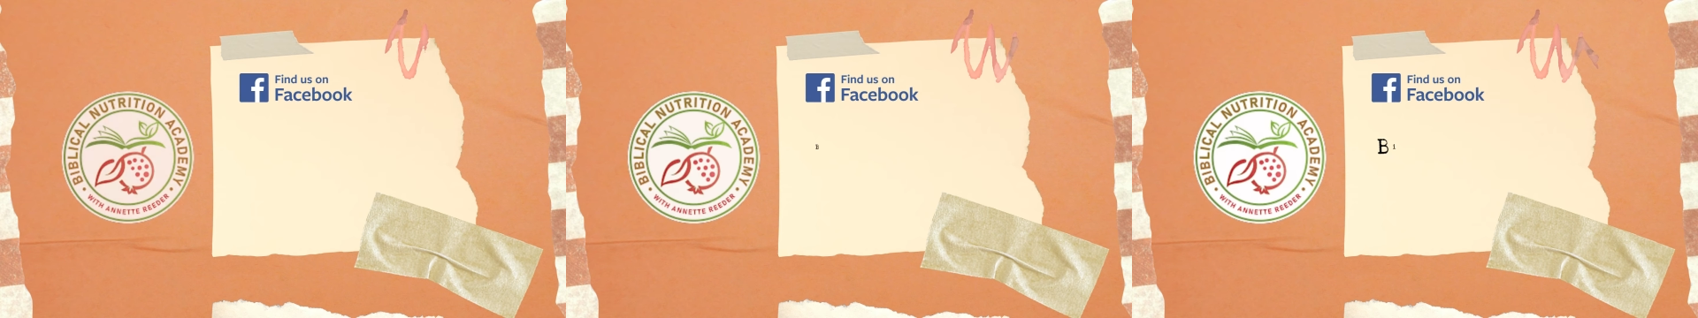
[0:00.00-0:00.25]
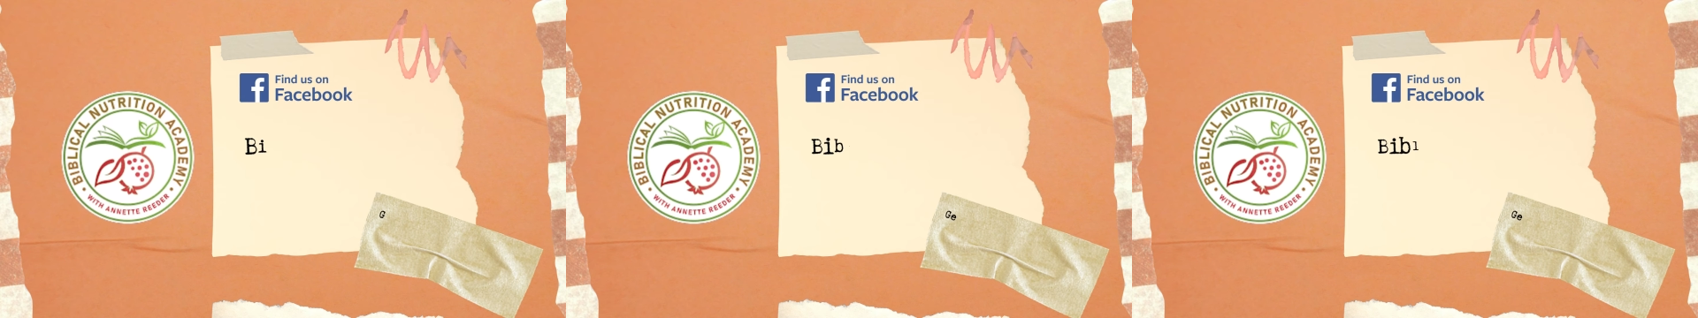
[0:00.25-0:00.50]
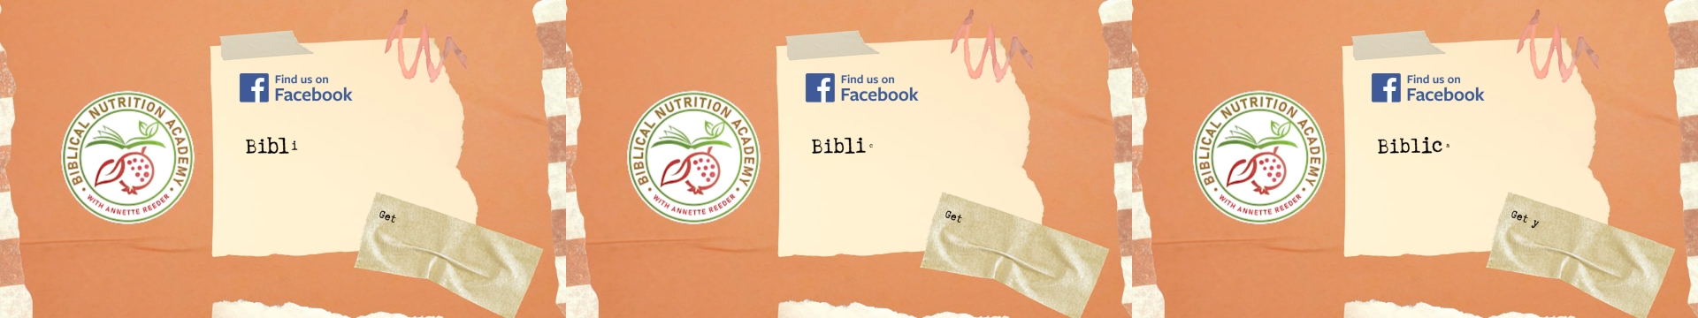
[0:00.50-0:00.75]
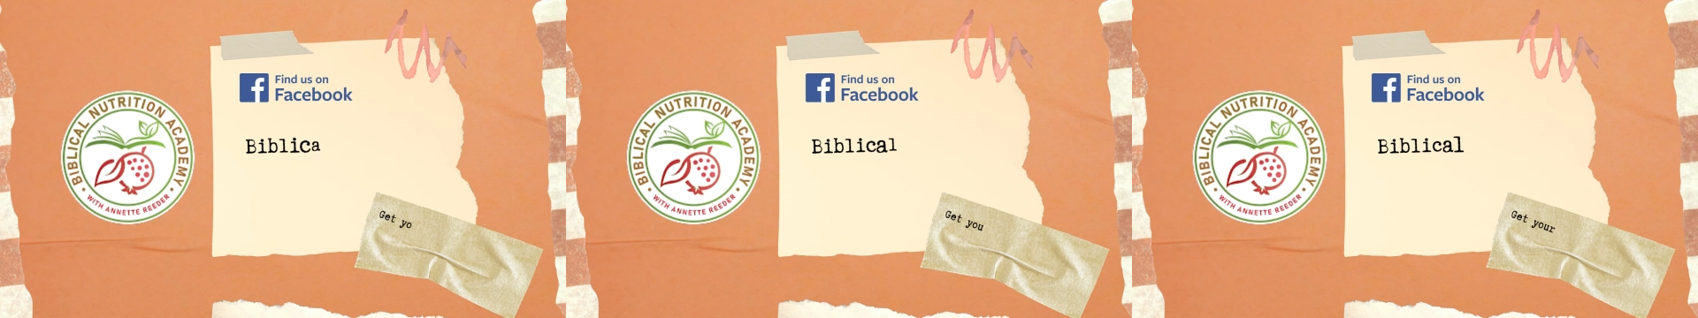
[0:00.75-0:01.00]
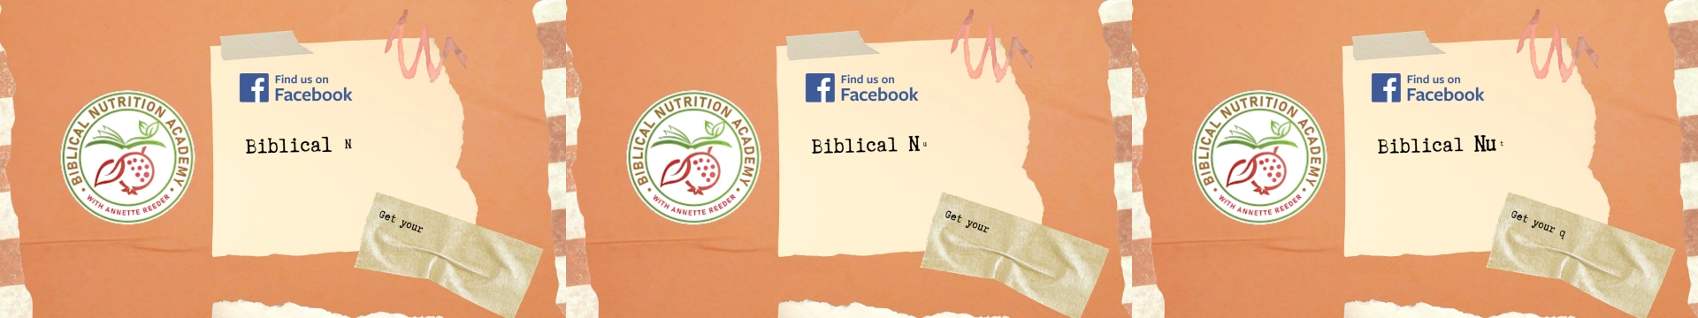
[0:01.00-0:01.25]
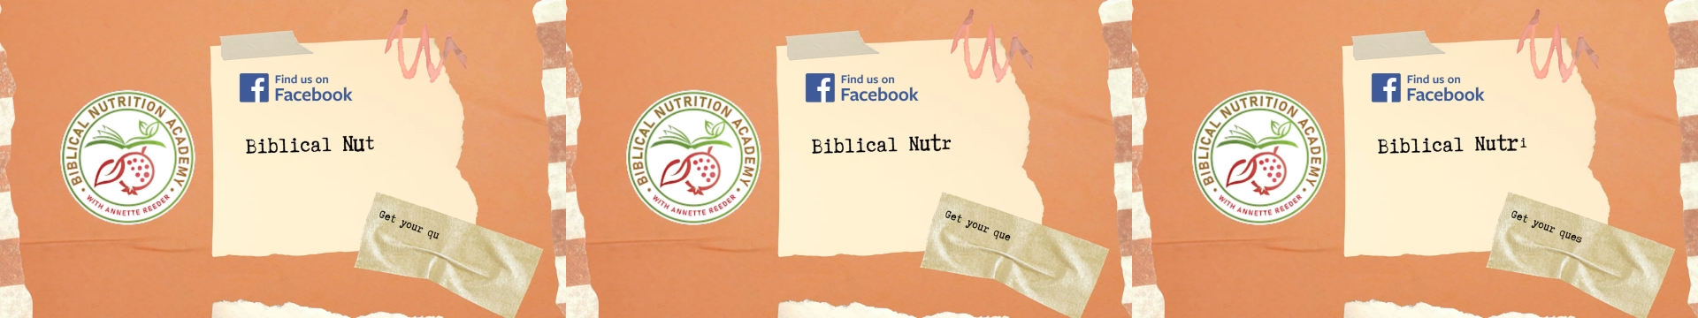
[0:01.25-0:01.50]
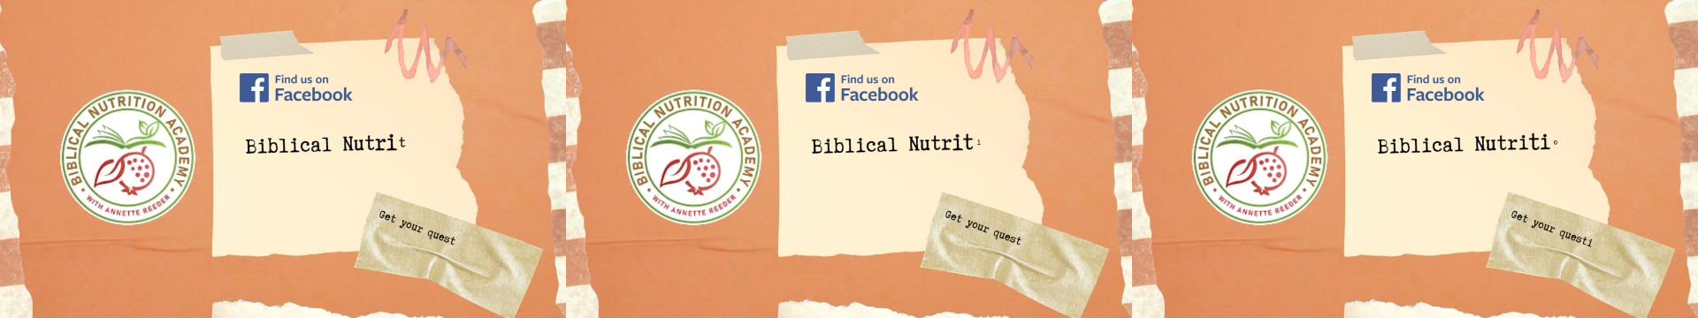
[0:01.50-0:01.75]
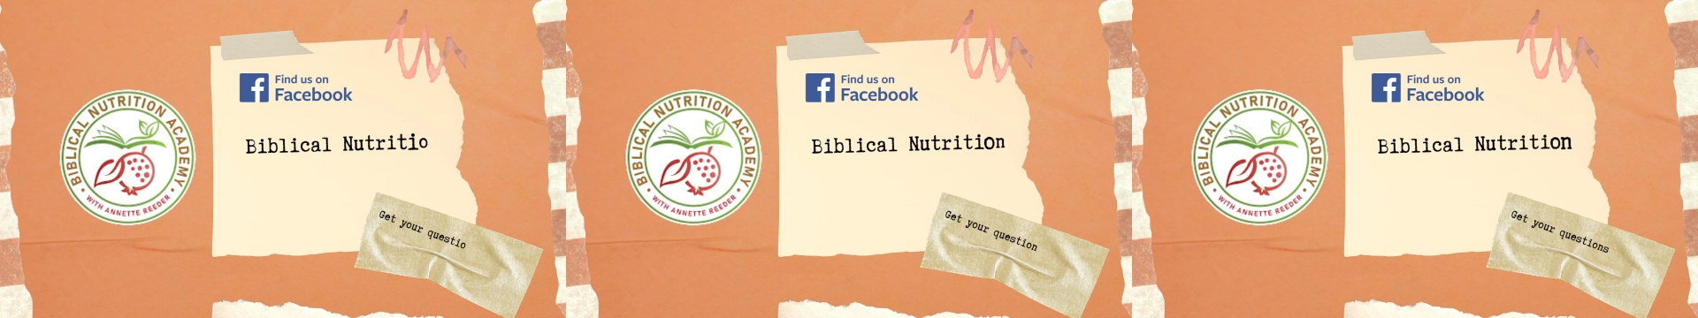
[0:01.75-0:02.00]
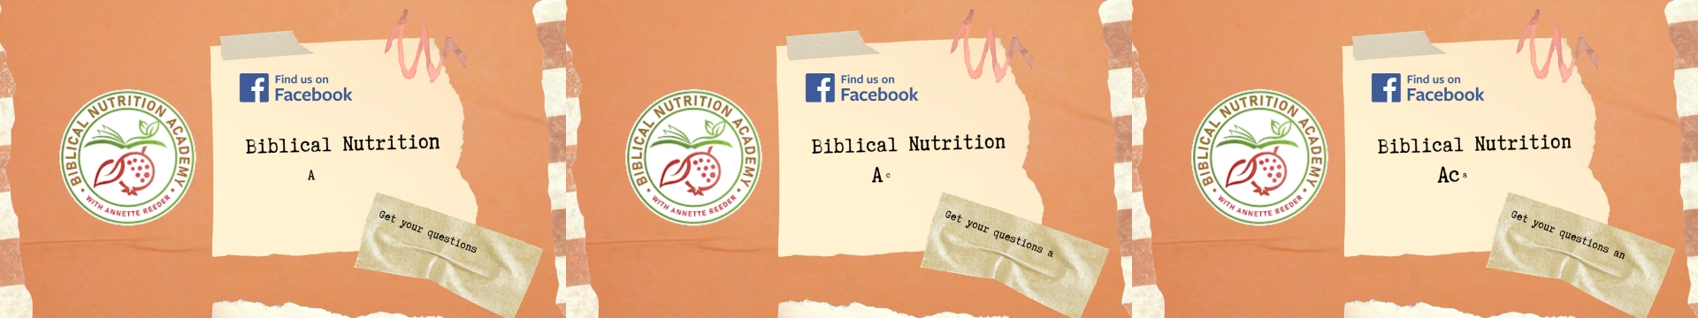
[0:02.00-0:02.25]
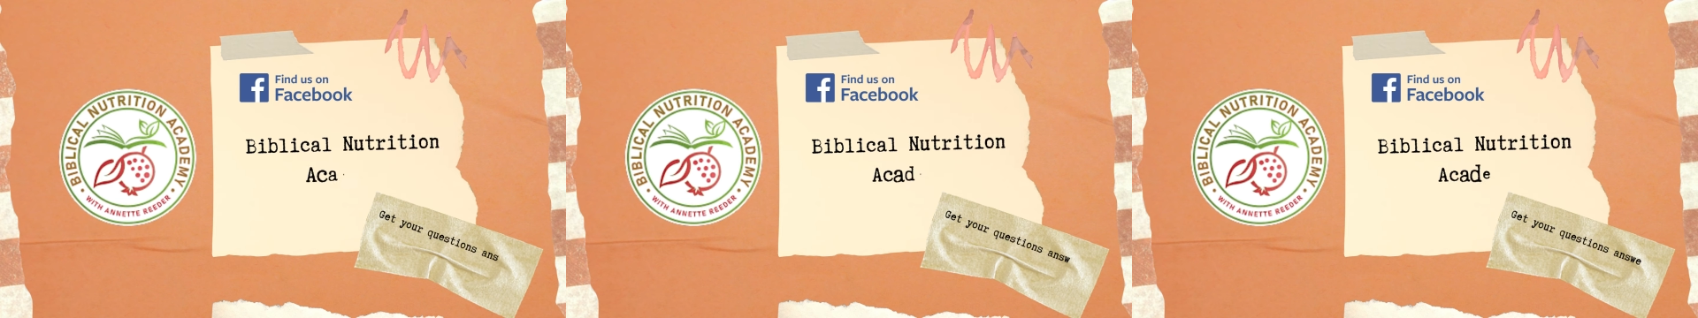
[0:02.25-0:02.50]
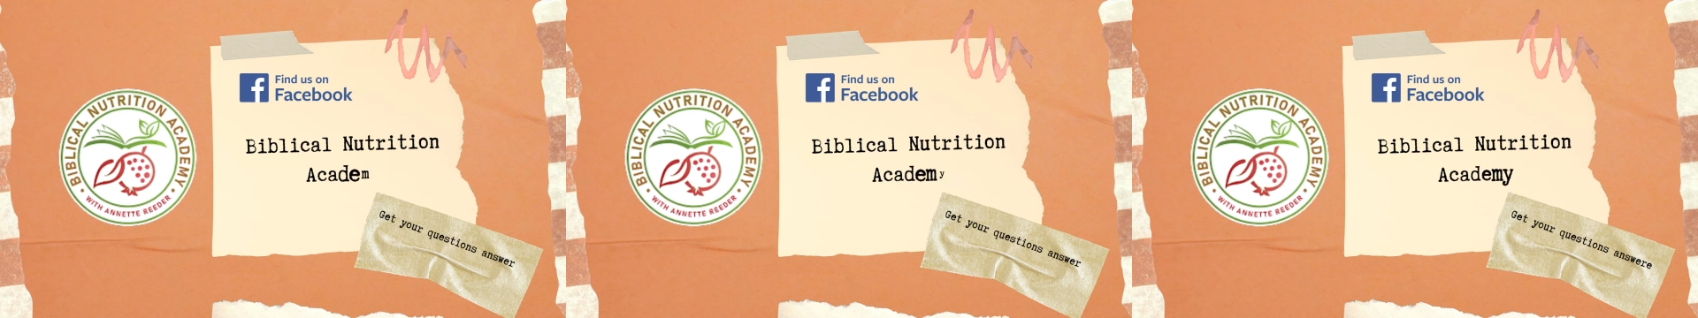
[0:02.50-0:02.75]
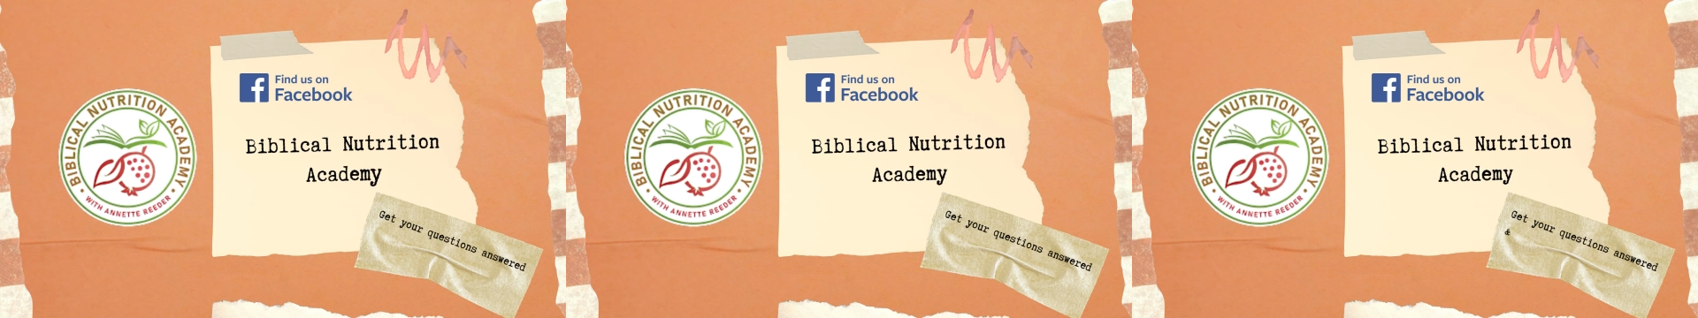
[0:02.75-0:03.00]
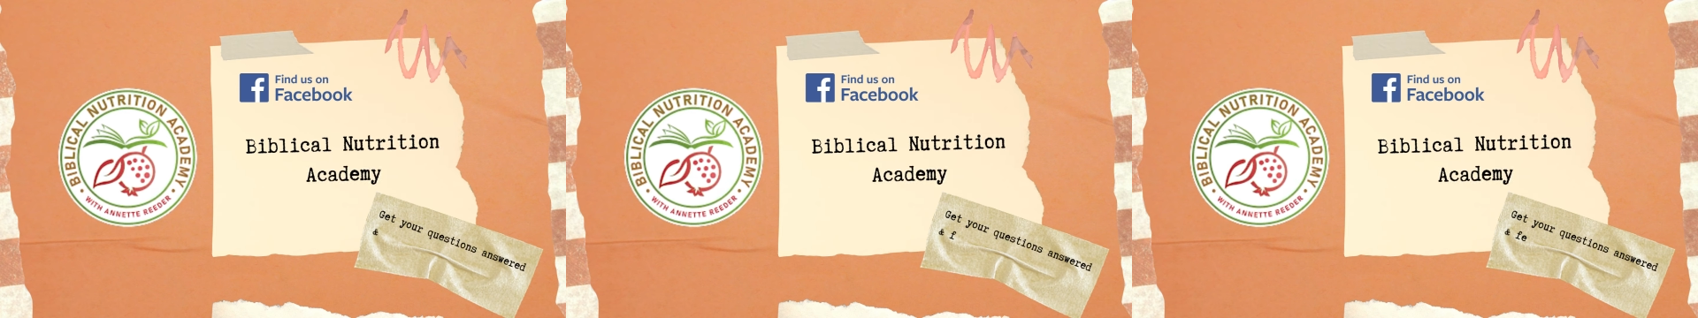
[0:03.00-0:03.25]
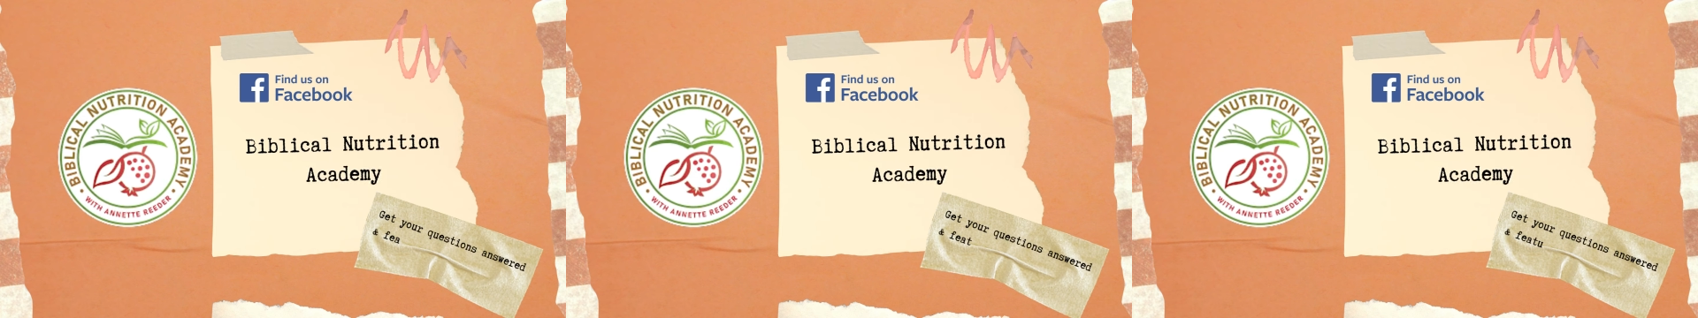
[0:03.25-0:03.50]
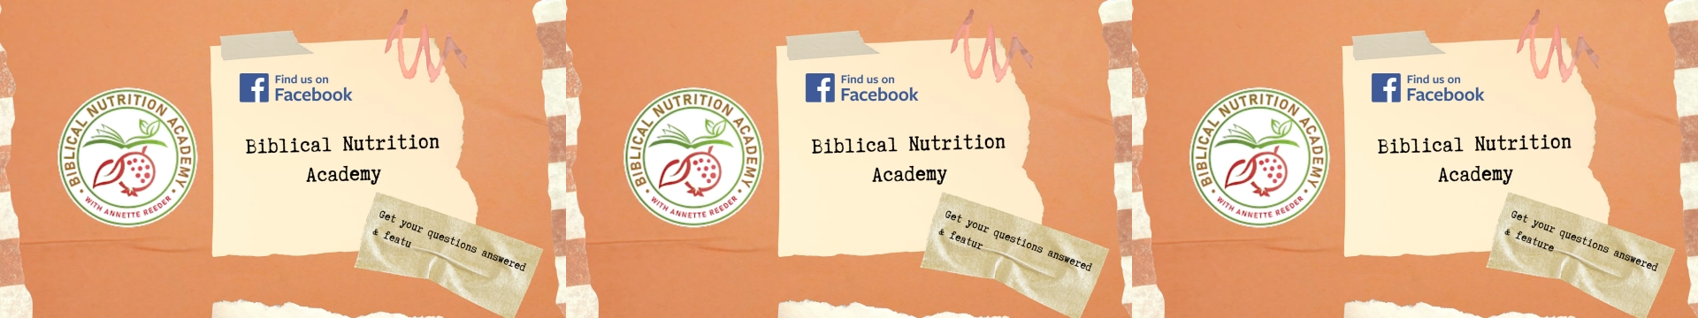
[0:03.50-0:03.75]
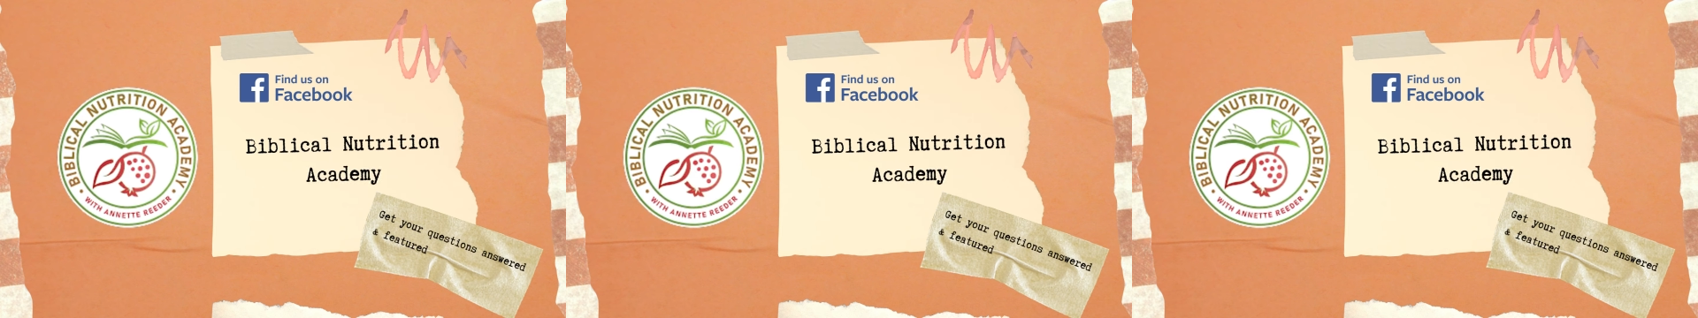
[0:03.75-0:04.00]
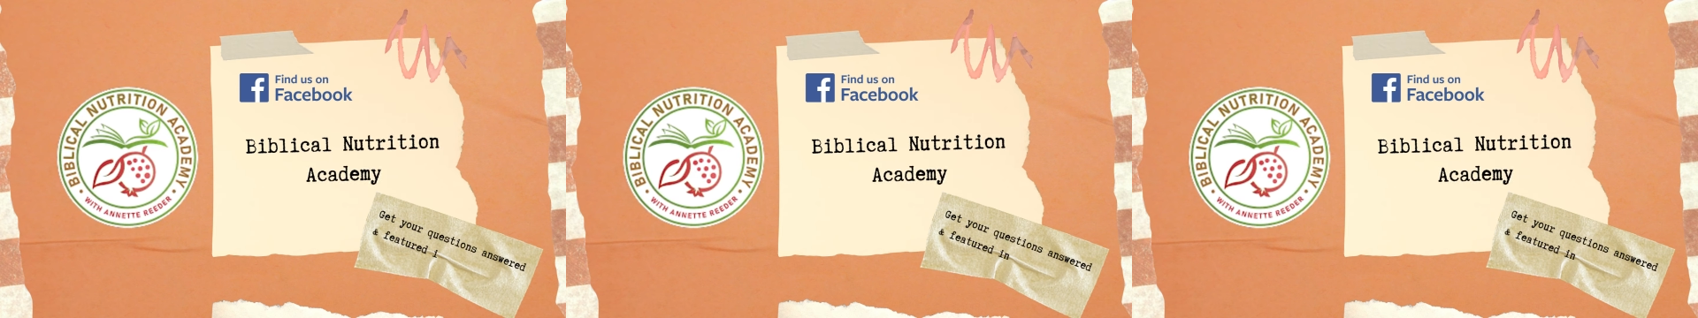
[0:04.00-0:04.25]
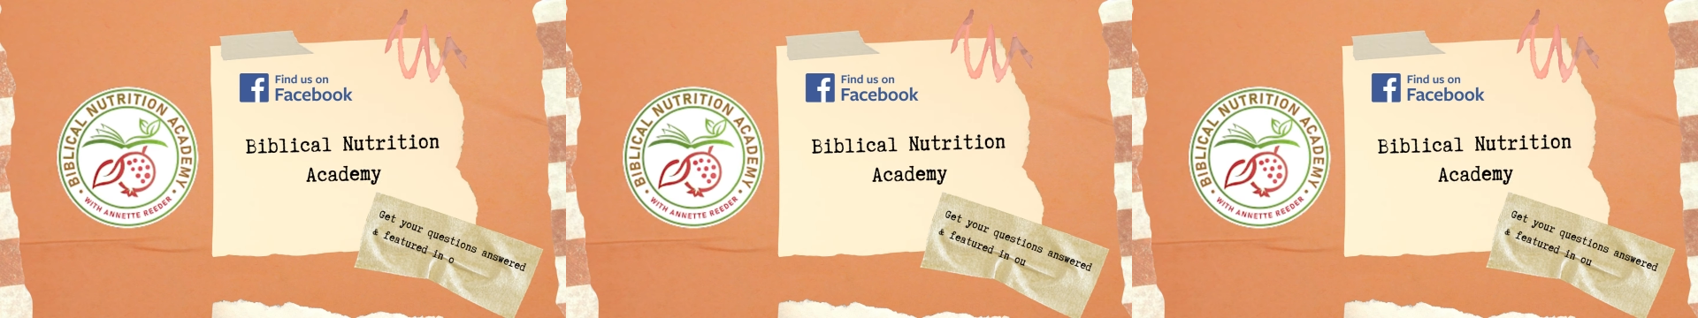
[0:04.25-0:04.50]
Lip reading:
Nobody's mouth can be seen.